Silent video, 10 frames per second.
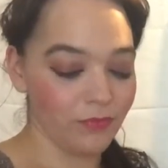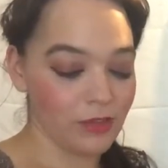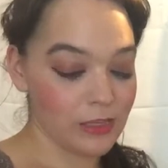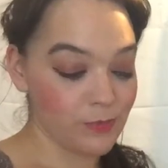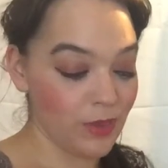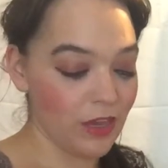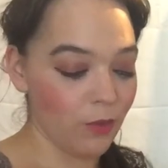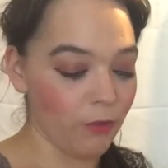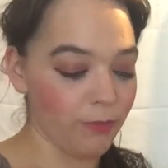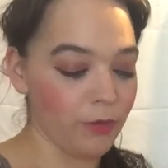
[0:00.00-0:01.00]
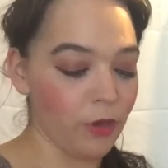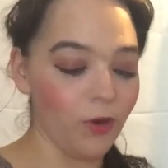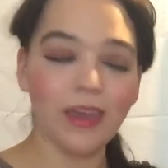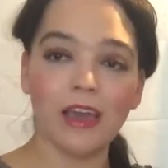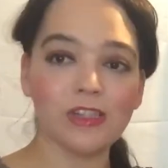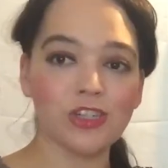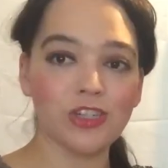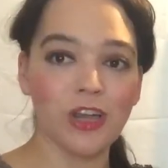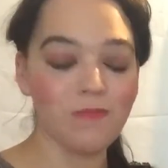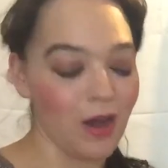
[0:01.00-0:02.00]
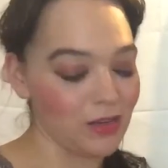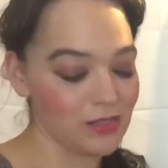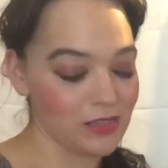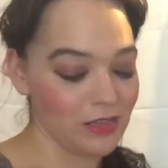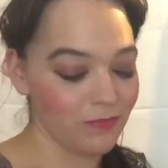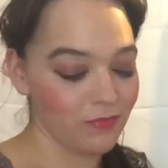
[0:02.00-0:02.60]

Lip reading: speaking with pure candor and modesty,